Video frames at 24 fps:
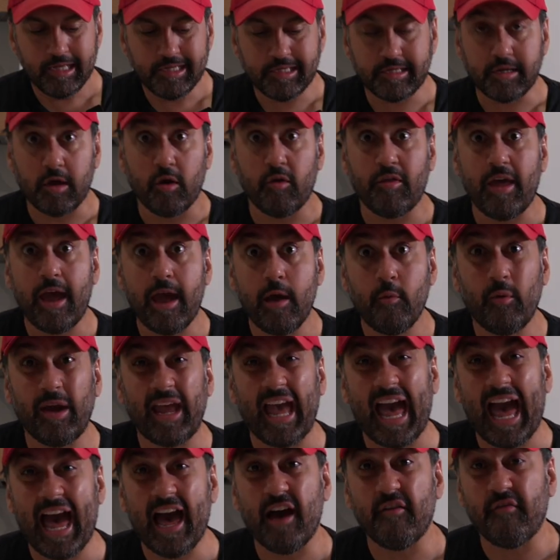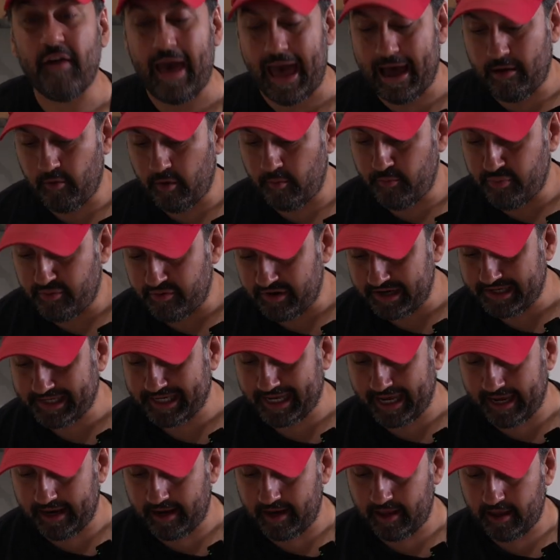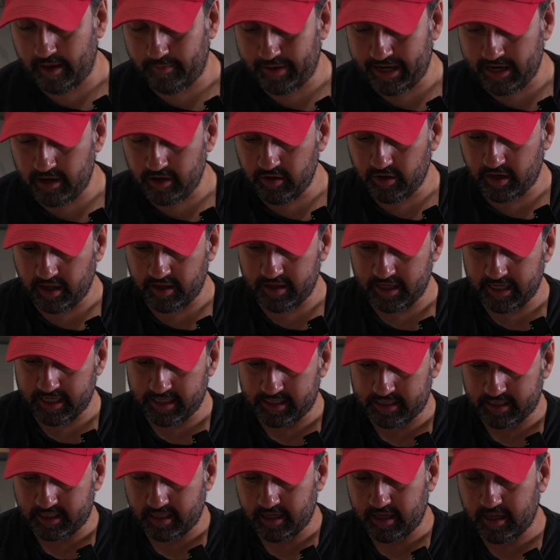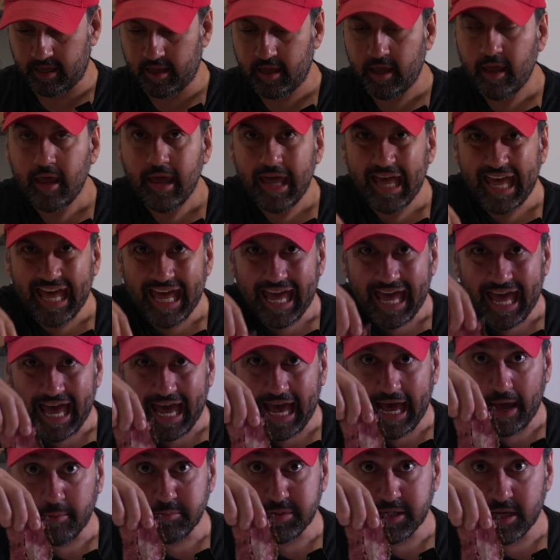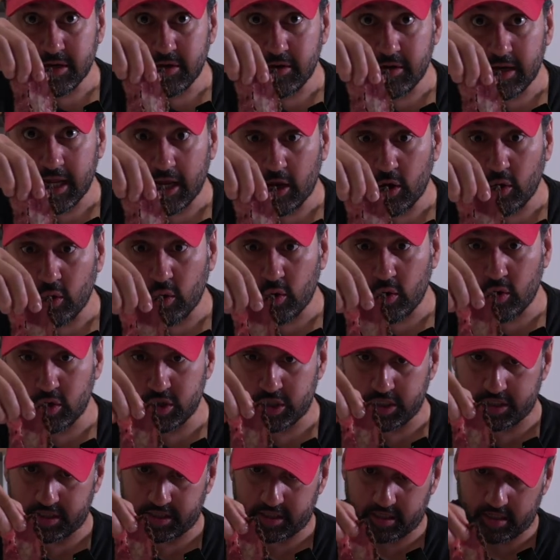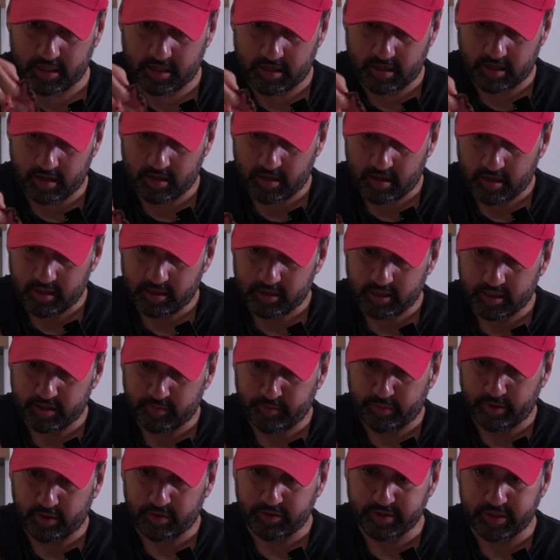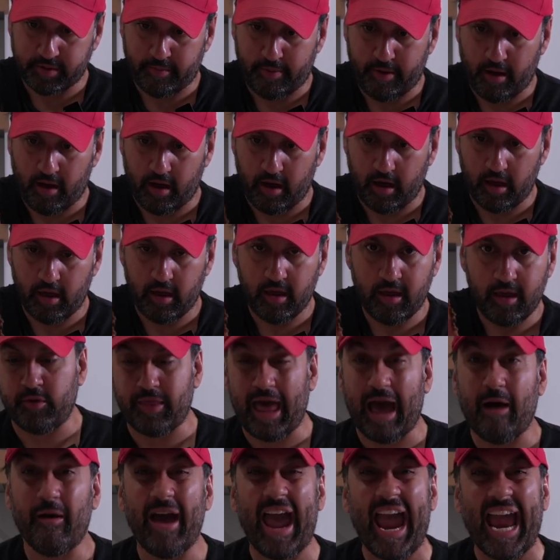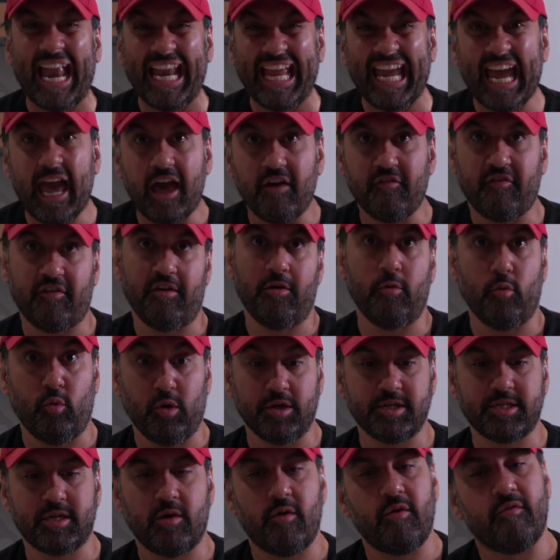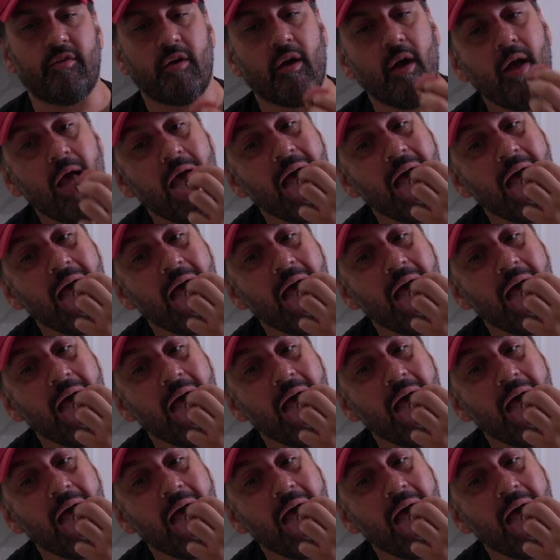So there we have our brisket. I mean, look at this. Absolutely gorgeous. Just pulls apart without any effort whatsoever.